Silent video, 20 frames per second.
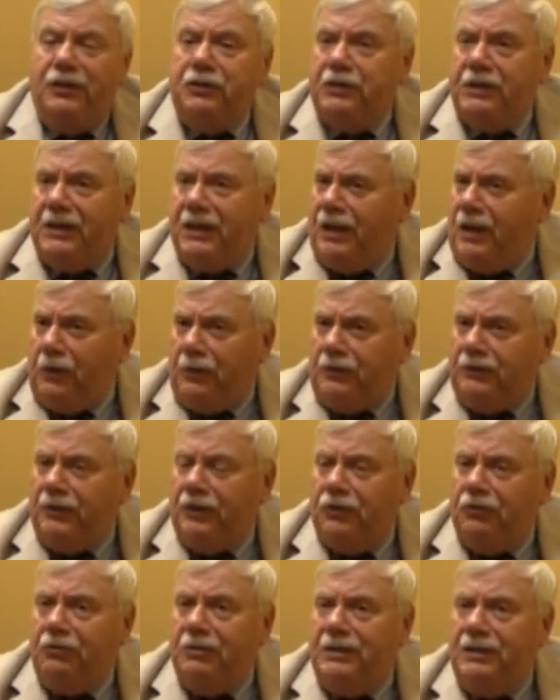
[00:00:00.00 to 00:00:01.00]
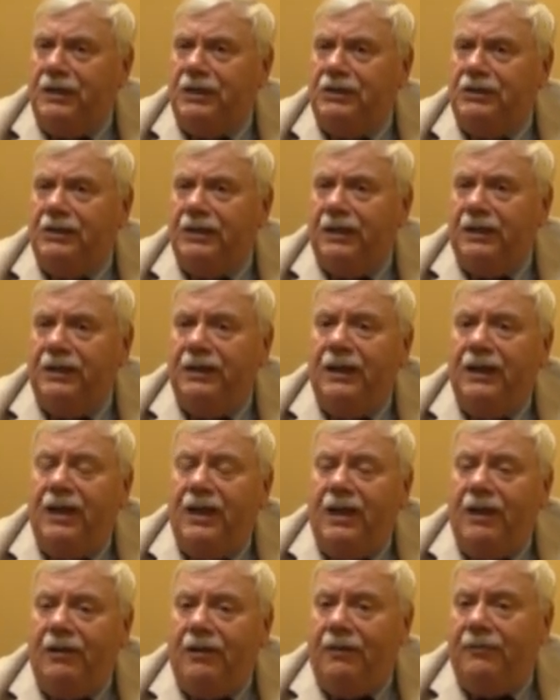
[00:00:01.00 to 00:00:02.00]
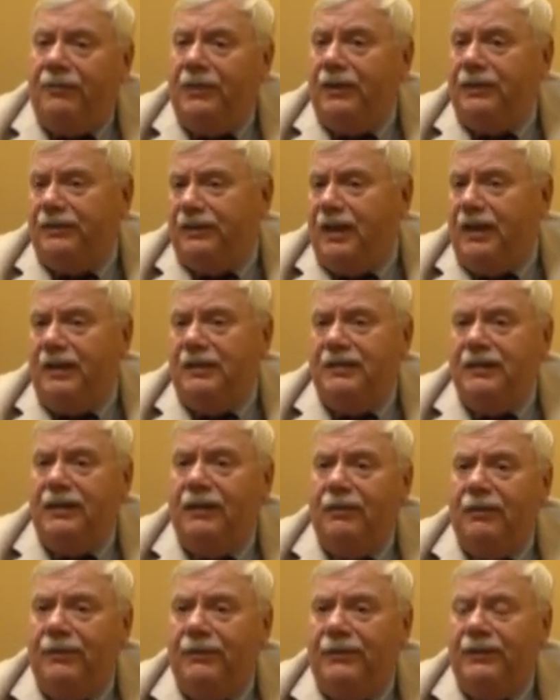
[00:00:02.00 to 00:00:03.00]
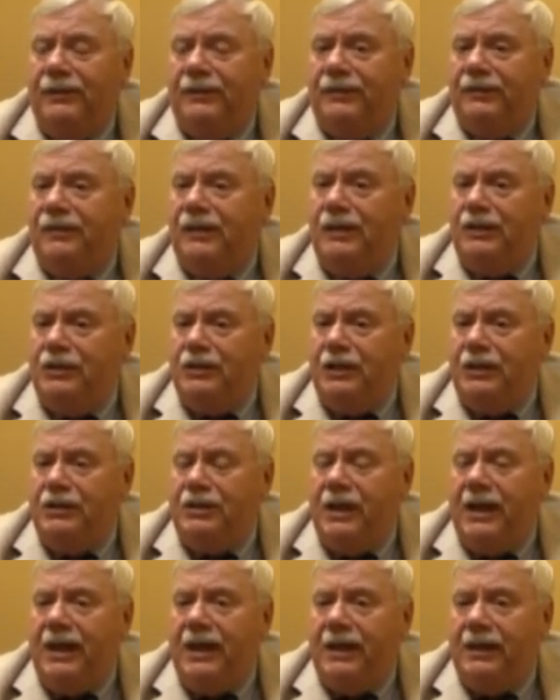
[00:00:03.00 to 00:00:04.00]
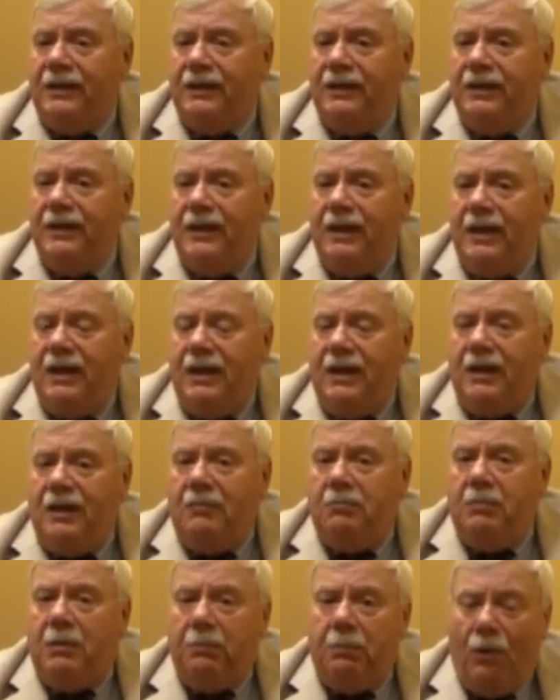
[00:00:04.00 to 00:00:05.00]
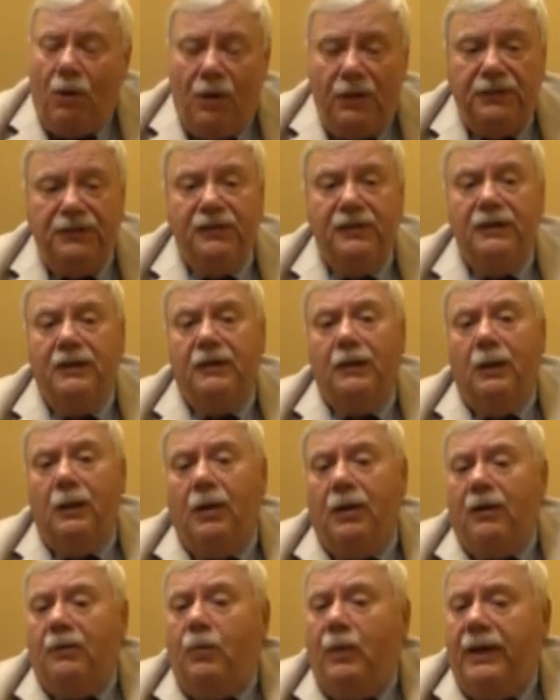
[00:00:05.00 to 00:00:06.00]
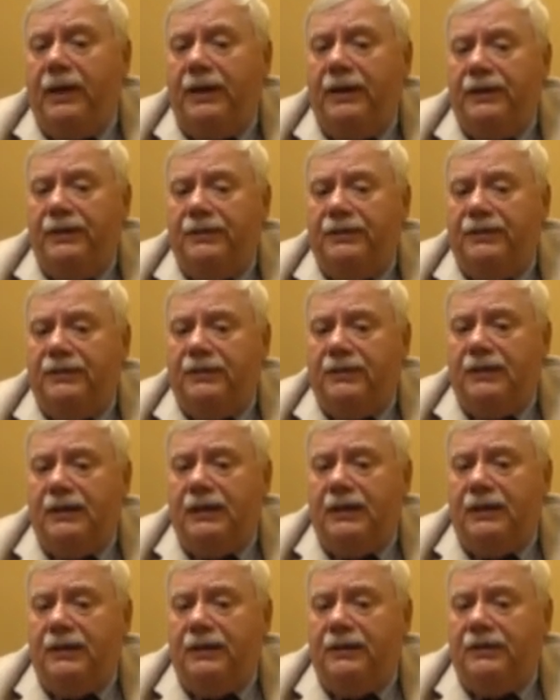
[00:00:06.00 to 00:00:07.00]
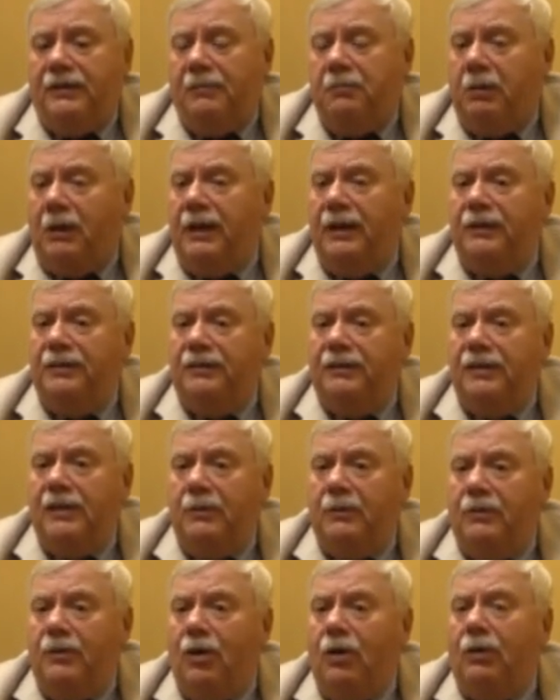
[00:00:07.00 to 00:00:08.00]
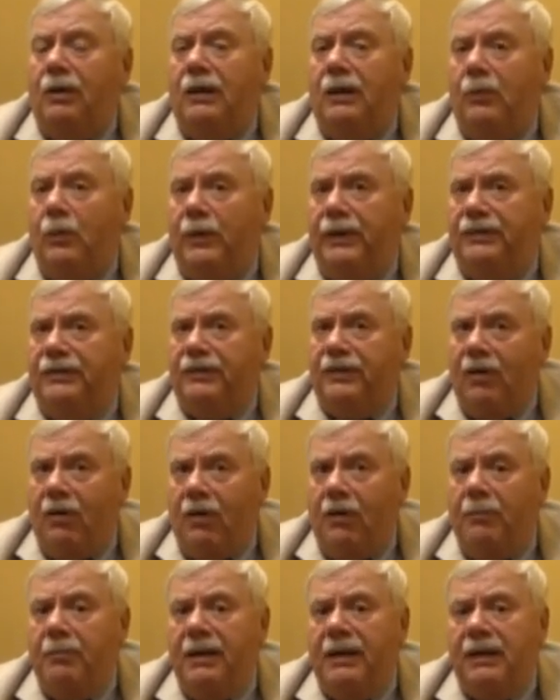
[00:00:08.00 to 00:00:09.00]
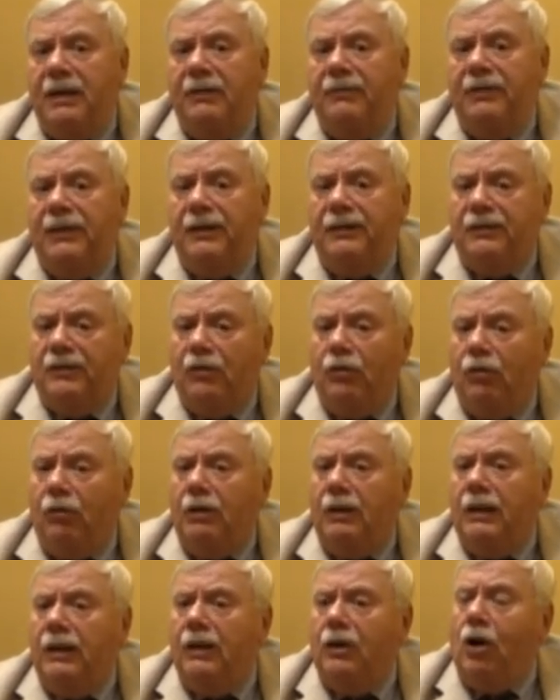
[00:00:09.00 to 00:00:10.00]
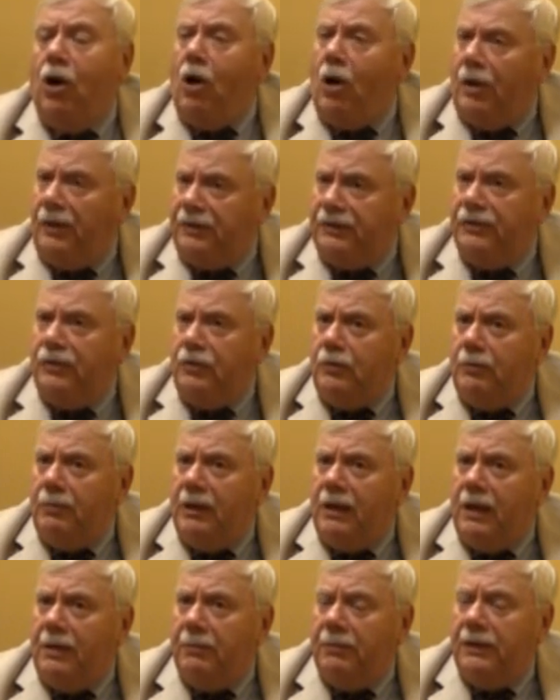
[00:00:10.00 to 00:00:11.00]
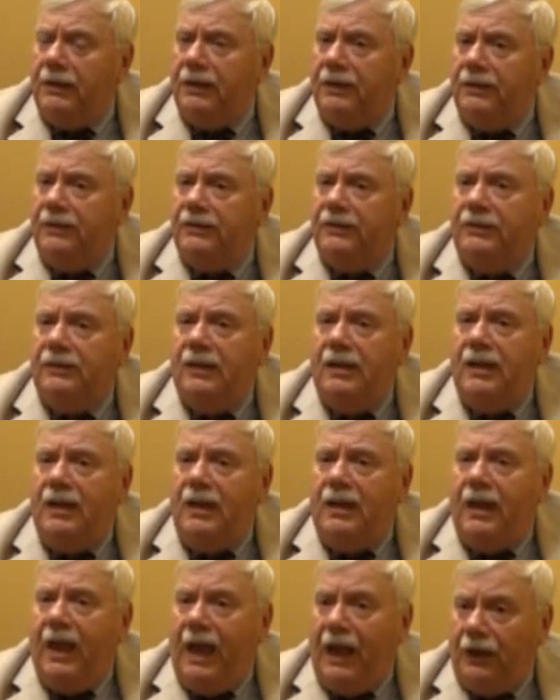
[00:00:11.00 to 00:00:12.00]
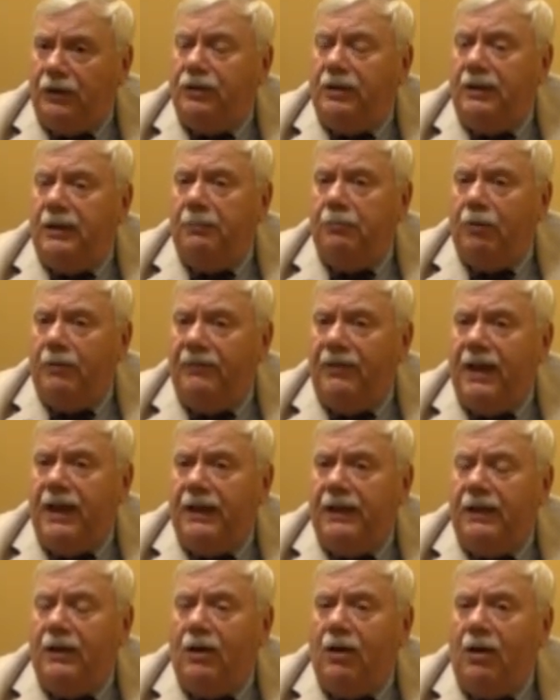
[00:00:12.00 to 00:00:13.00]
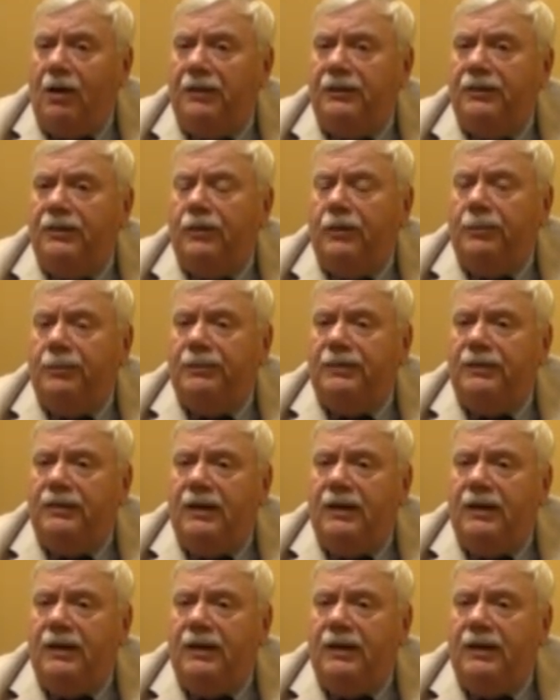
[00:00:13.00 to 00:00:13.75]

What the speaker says: a Celtic tradition of this idea of the Stingy Jack. But Boston, in a lot of ways, is a place that not only we saw many of these early costume companies actually providing costumes,